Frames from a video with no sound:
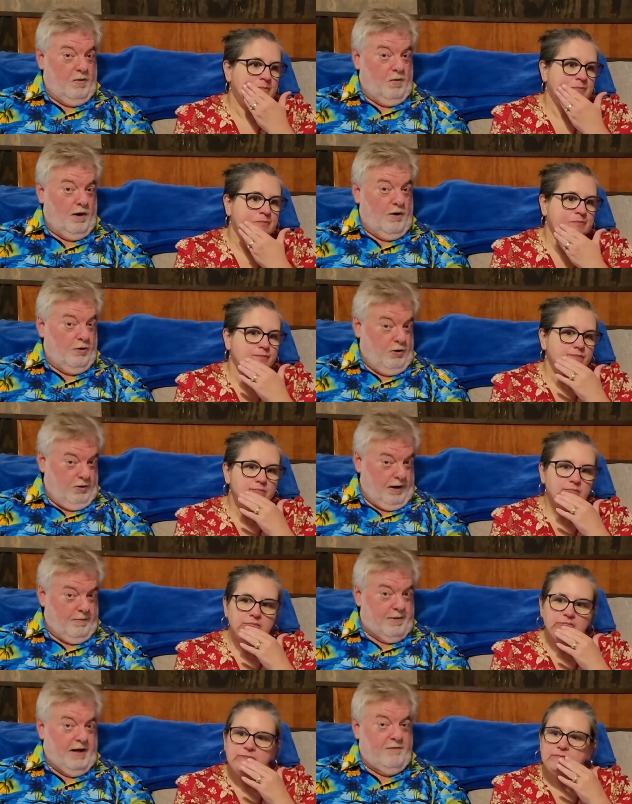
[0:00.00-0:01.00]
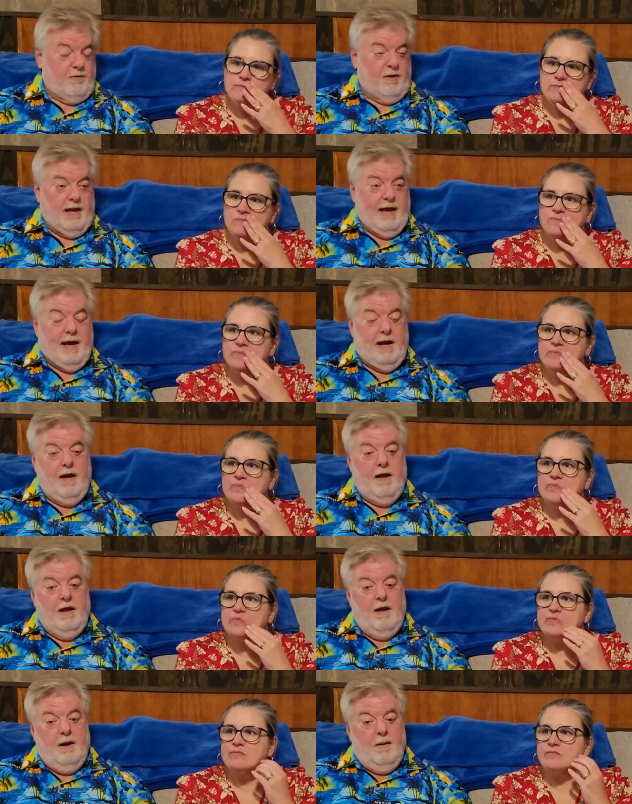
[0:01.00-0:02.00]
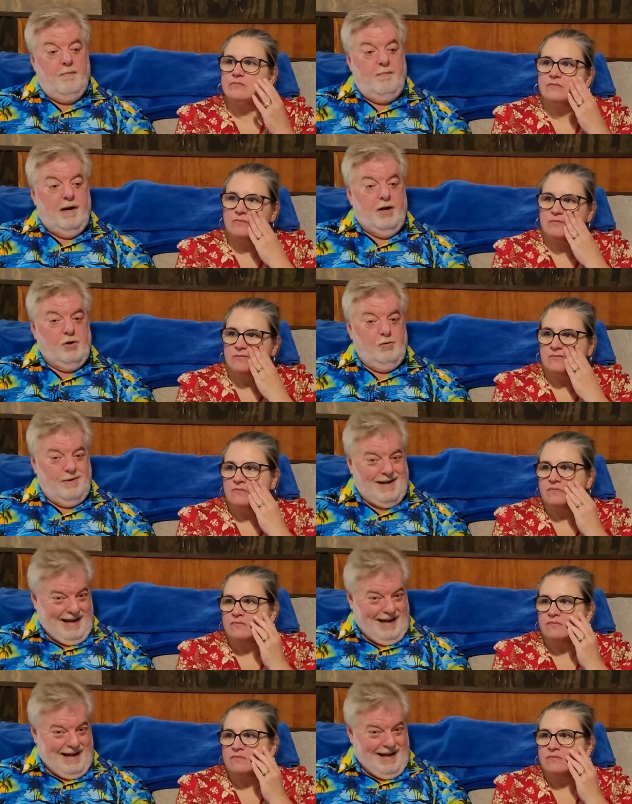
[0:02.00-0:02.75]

Speaker 1: of water. You're going to pay for that, but you